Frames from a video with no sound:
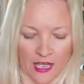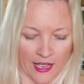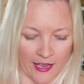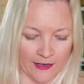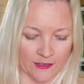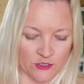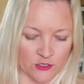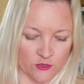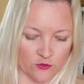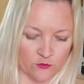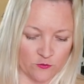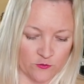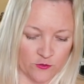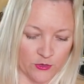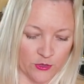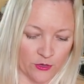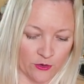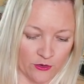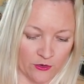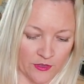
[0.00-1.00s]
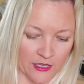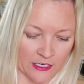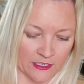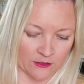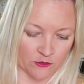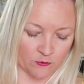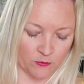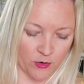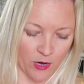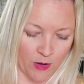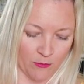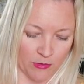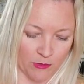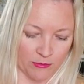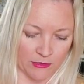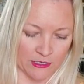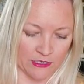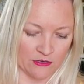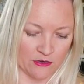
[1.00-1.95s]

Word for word: I do feel that it's probably